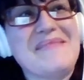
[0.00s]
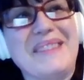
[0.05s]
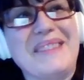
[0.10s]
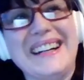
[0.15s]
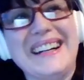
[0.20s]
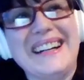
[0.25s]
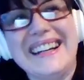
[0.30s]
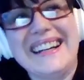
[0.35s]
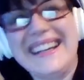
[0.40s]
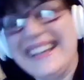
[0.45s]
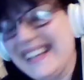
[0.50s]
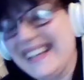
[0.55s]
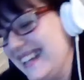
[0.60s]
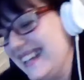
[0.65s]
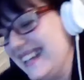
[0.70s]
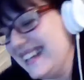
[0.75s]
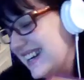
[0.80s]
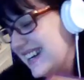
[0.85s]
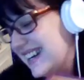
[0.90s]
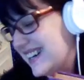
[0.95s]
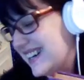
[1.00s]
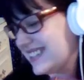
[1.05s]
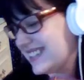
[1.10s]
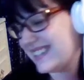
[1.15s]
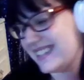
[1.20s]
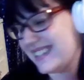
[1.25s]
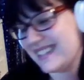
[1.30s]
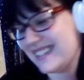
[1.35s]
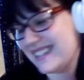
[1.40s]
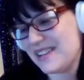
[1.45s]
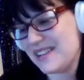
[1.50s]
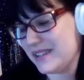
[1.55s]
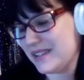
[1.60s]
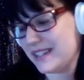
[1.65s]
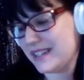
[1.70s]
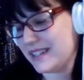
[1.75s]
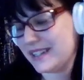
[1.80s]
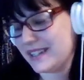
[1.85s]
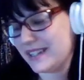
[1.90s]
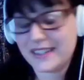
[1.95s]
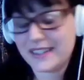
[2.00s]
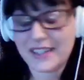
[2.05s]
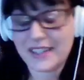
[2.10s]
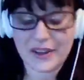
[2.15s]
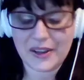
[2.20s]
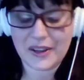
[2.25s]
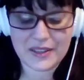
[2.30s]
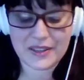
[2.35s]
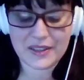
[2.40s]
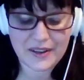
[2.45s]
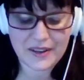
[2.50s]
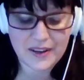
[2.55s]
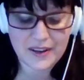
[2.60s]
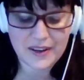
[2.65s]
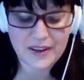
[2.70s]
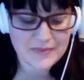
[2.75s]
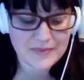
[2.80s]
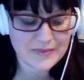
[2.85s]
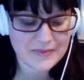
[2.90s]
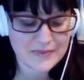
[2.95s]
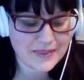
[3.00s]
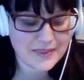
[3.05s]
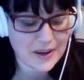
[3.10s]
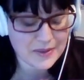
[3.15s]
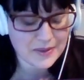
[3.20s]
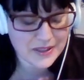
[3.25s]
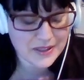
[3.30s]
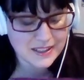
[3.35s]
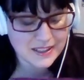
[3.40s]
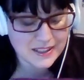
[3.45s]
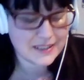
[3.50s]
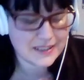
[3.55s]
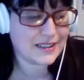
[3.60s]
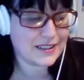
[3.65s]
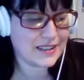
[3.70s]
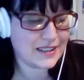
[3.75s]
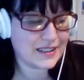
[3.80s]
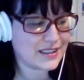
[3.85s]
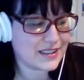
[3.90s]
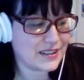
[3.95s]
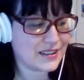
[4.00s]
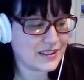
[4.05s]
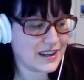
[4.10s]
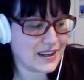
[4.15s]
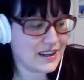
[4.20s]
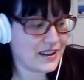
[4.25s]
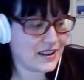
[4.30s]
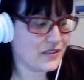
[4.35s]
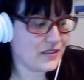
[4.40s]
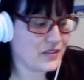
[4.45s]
But yeah, I wanted to do two. So I was gonna do it tonight.